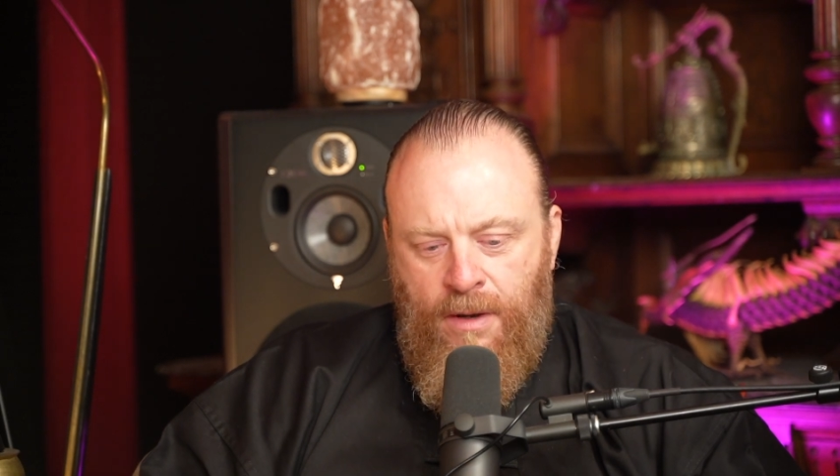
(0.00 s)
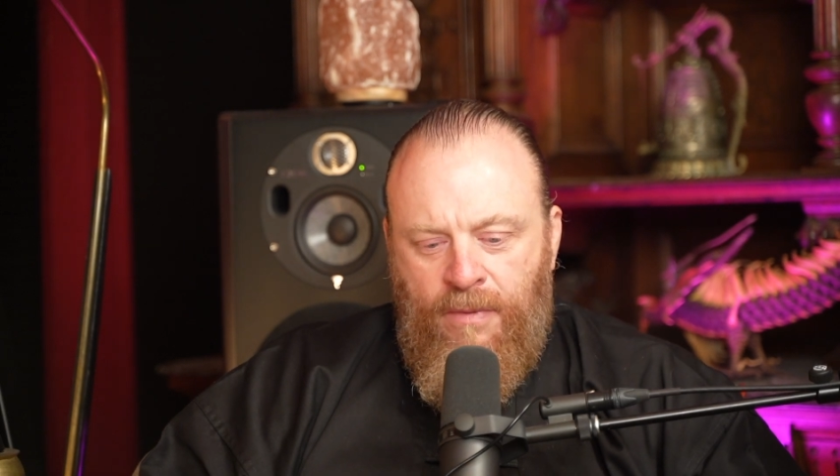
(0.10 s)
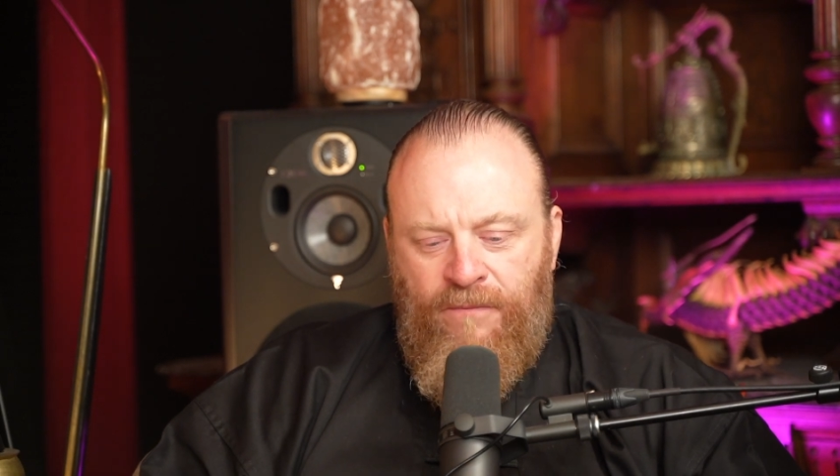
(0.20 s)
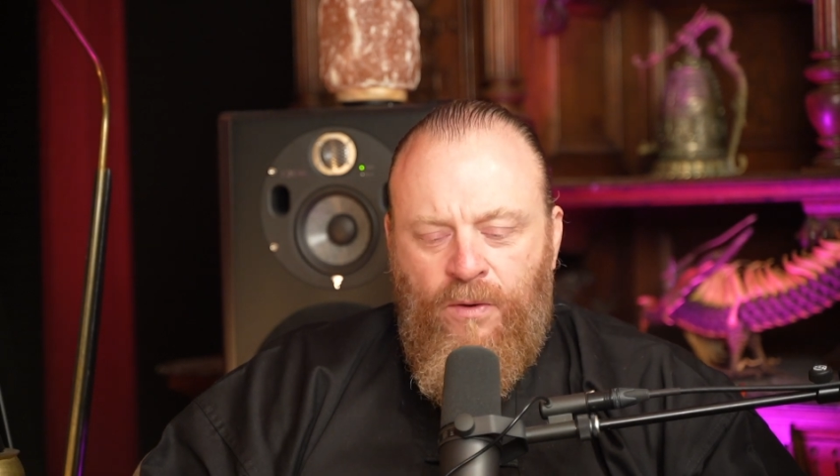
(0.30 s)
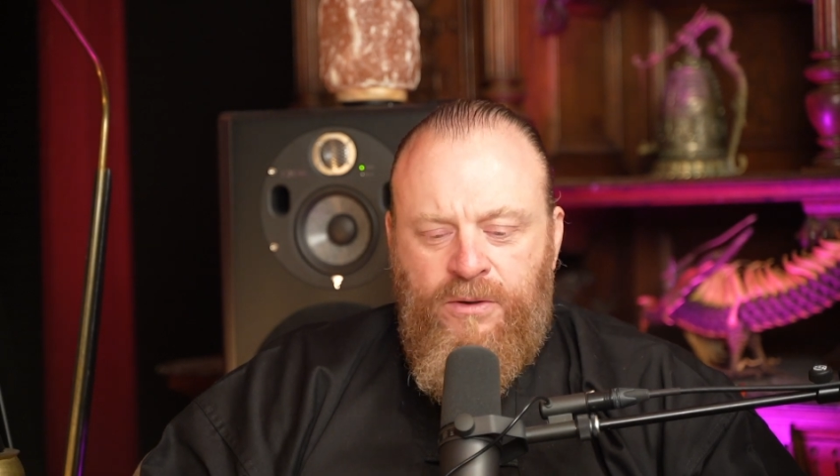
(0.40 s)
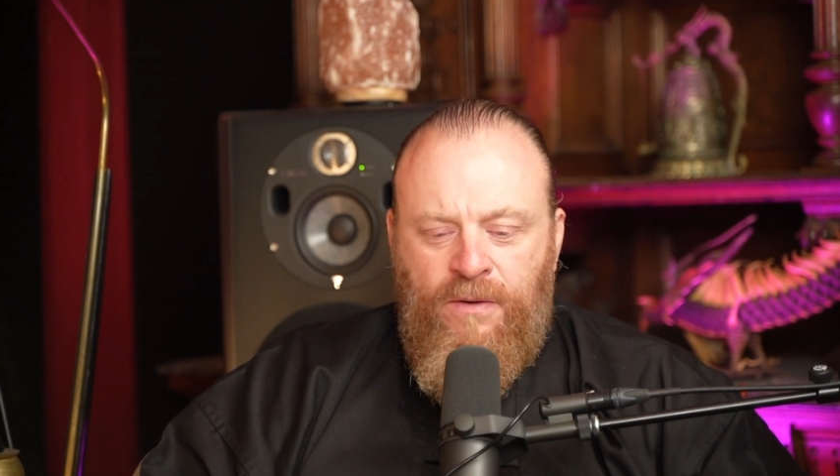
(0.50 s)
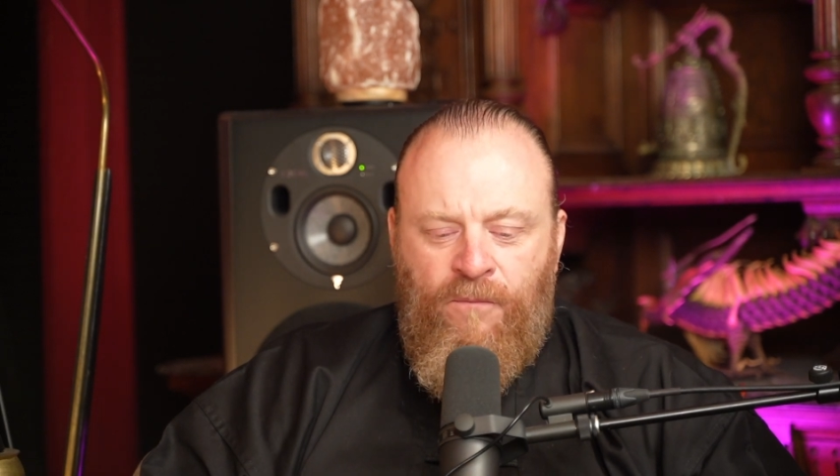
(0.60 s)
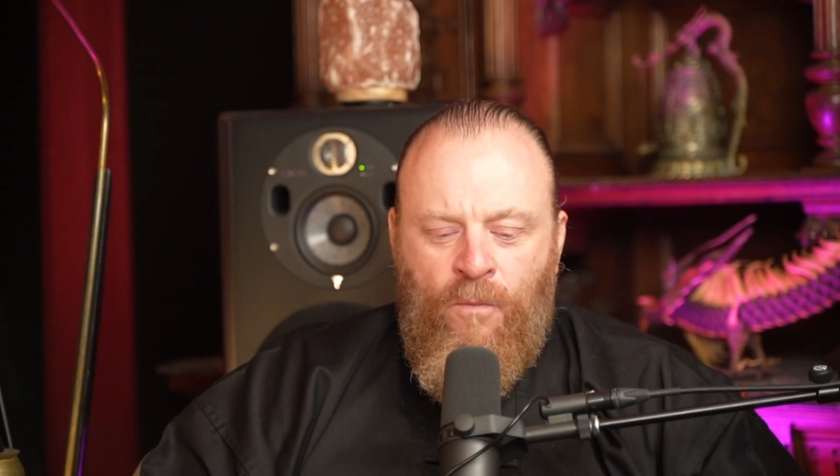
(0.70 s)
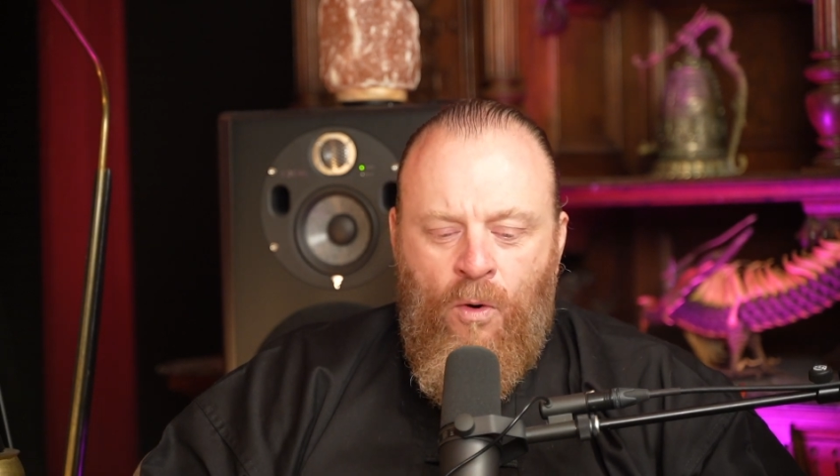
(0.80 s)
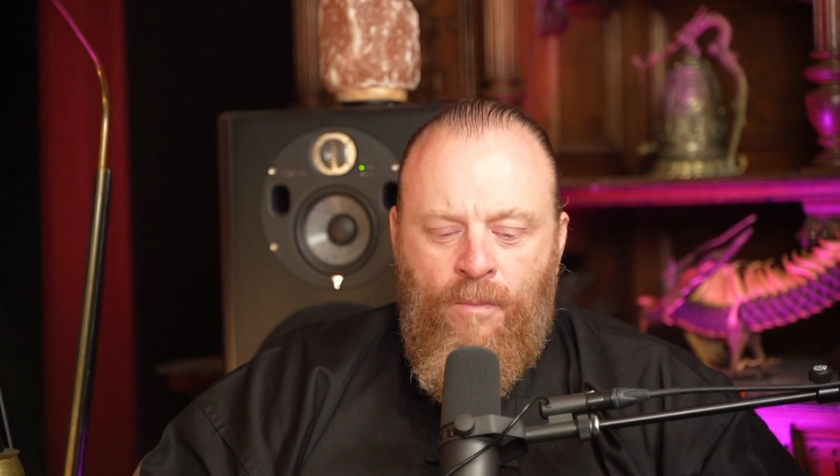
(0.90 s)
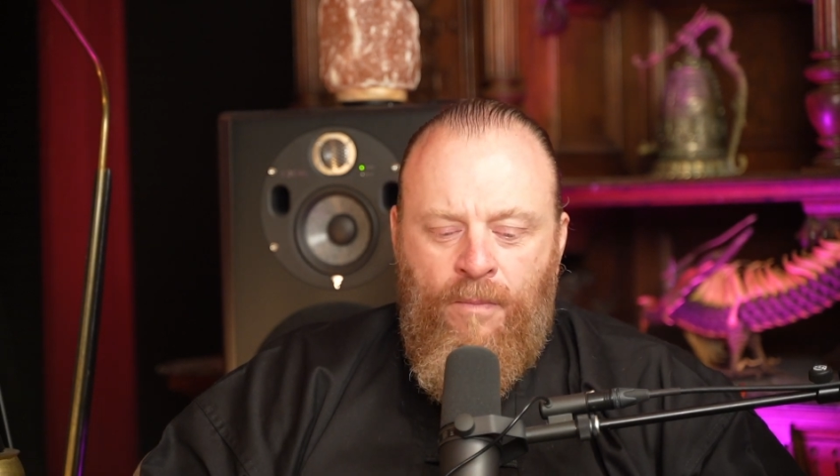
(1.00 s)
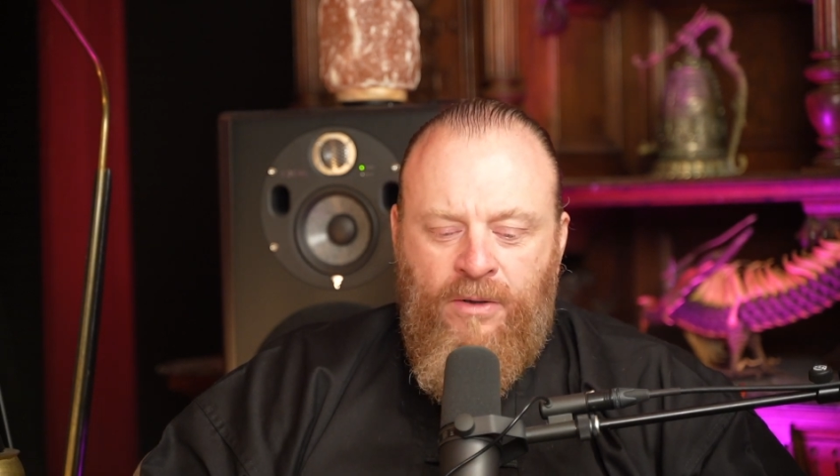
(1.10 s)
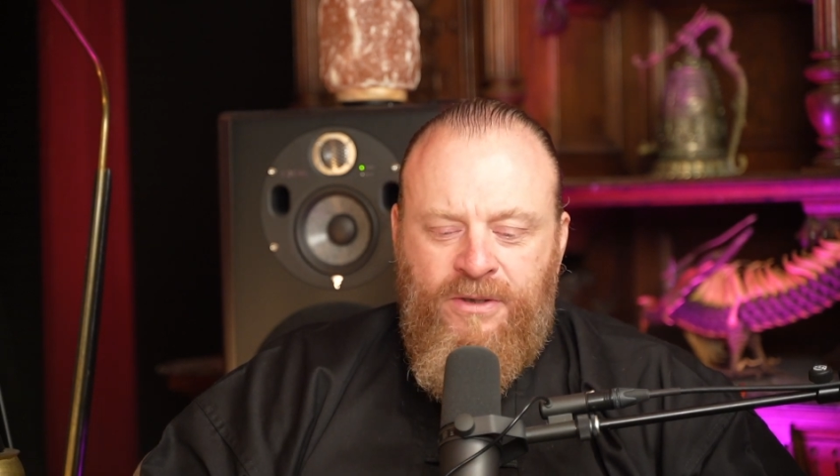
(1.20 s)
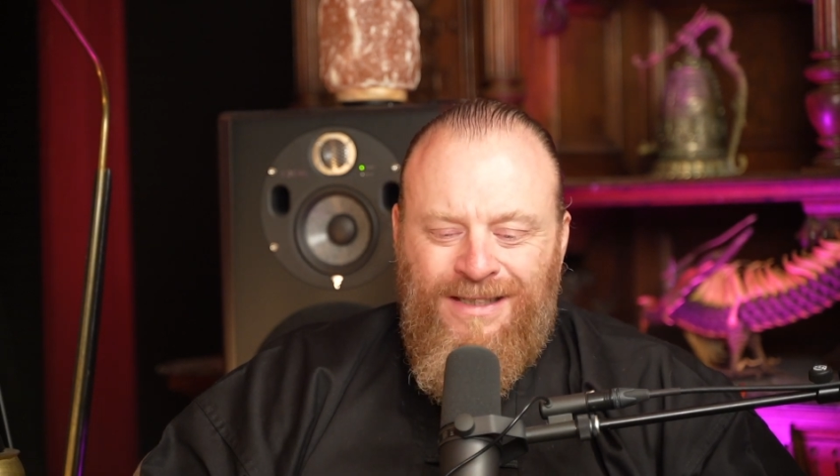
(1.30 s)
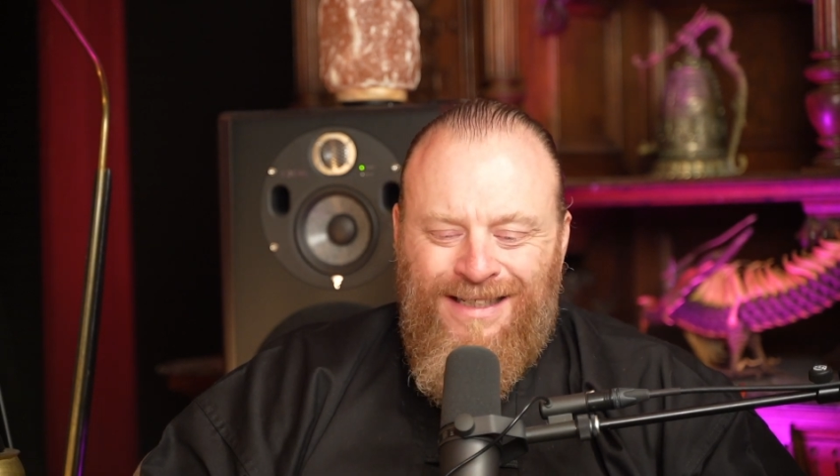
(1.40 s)
But first and
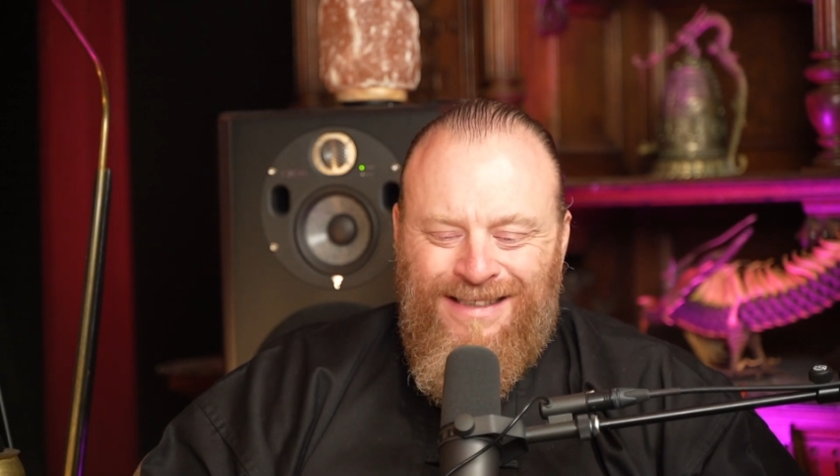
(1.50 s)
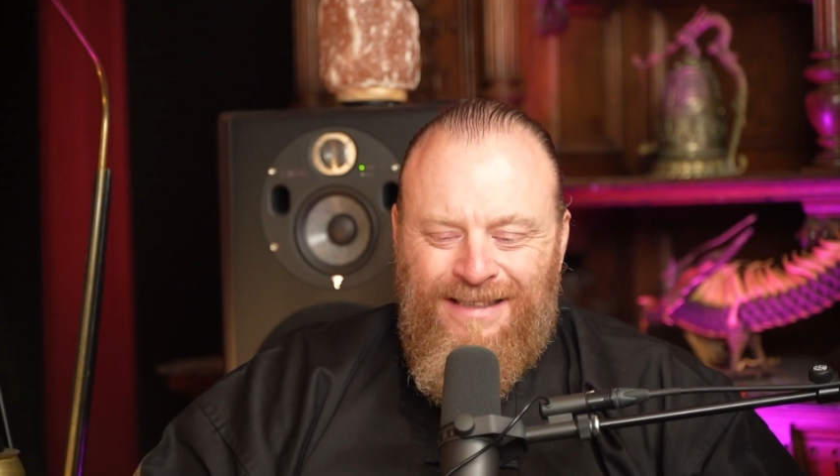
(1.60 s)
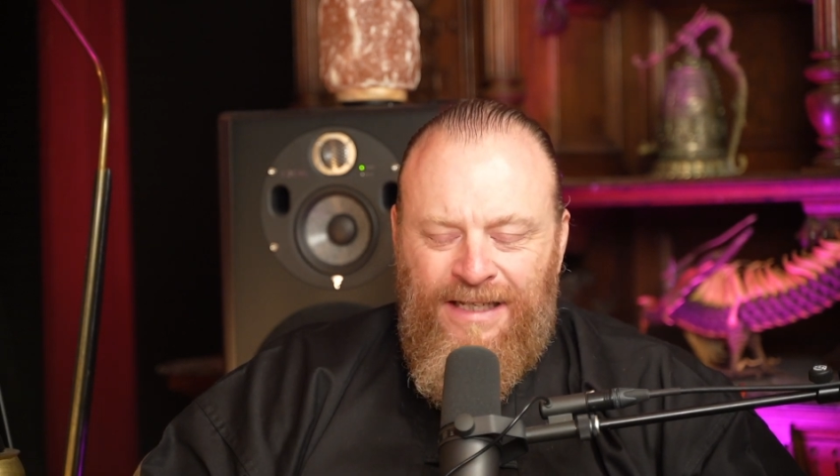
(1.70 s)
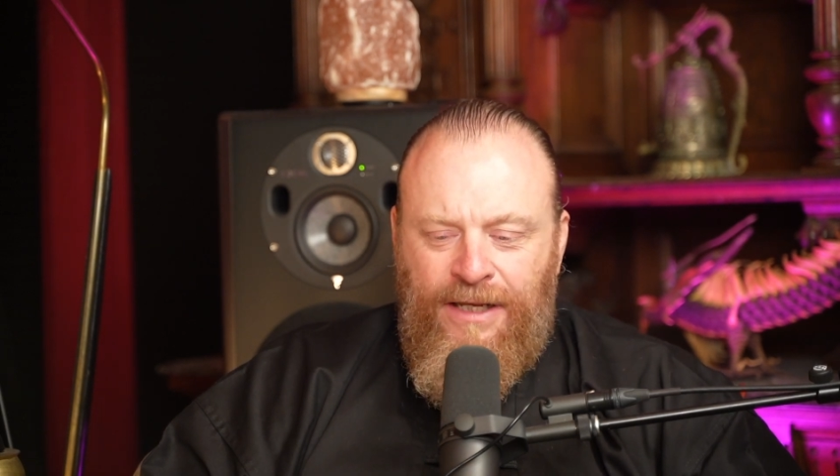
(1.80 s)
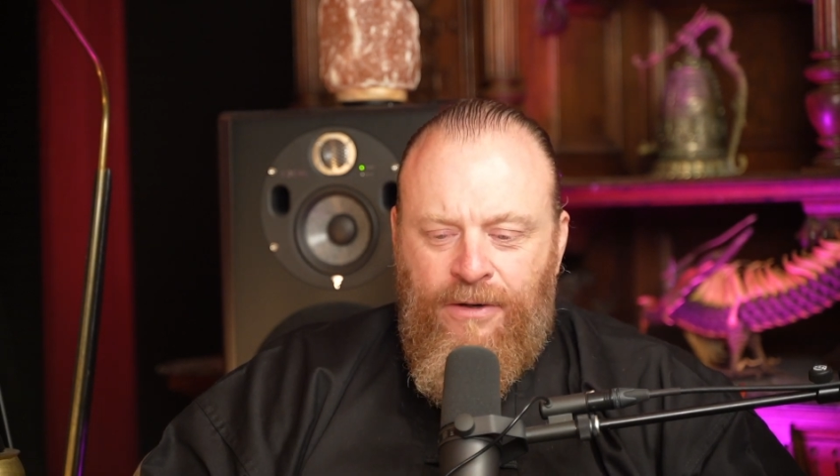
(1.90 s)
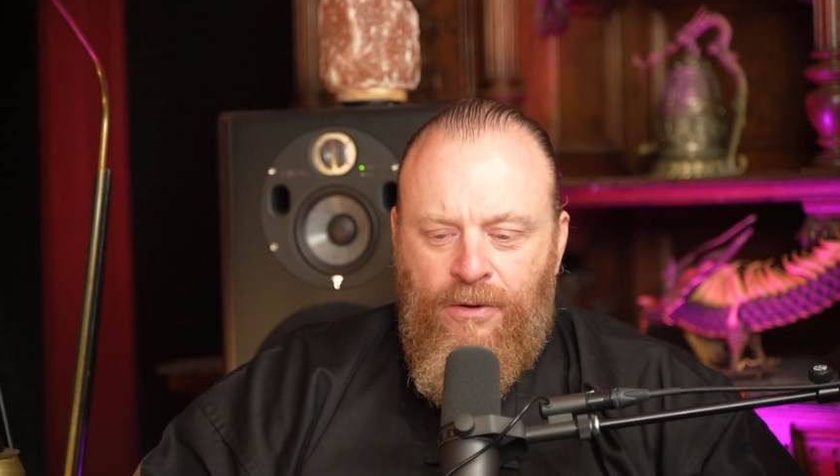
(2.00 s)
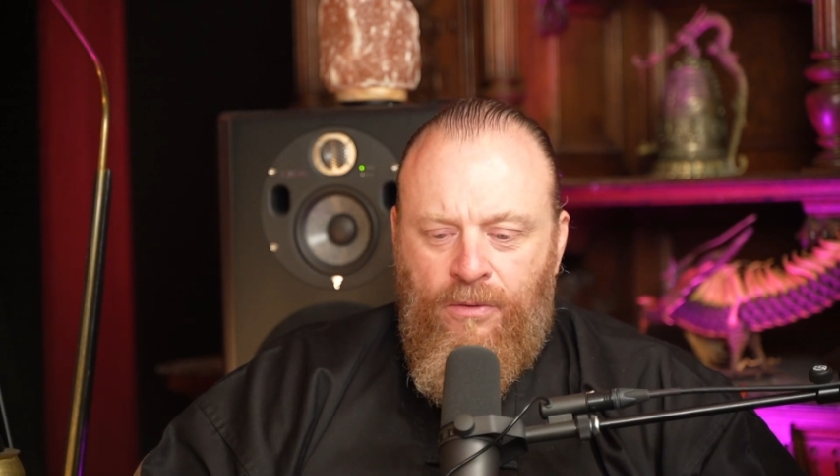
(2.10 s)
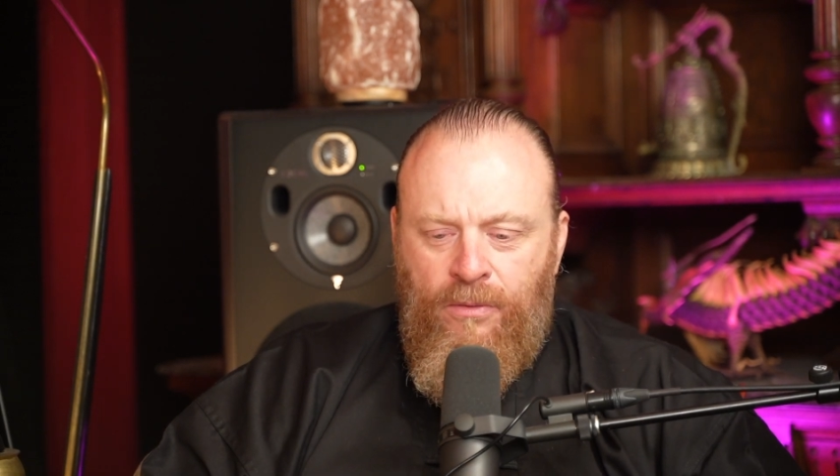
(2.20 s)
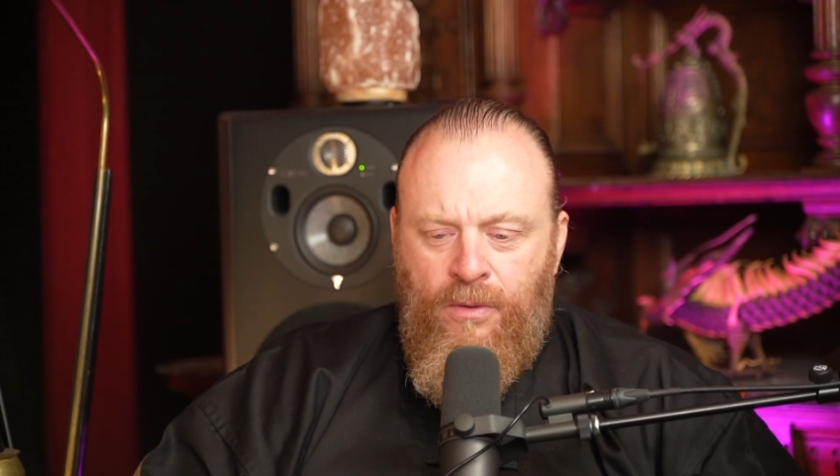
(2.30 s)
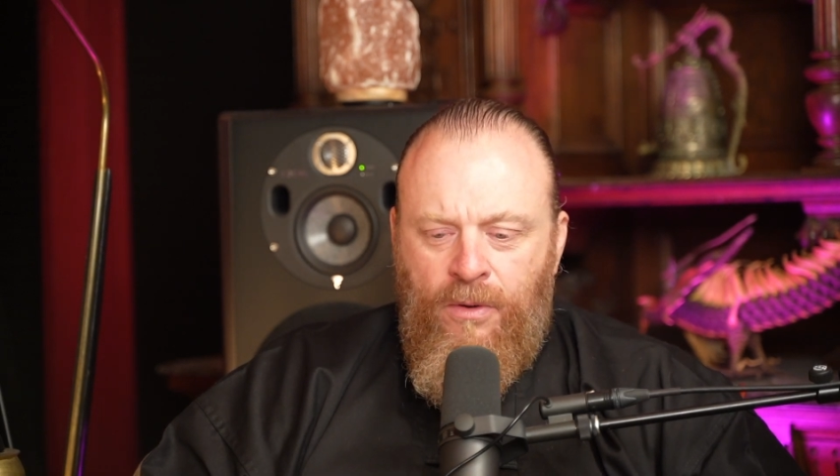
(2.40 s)
foremost, as a seeker,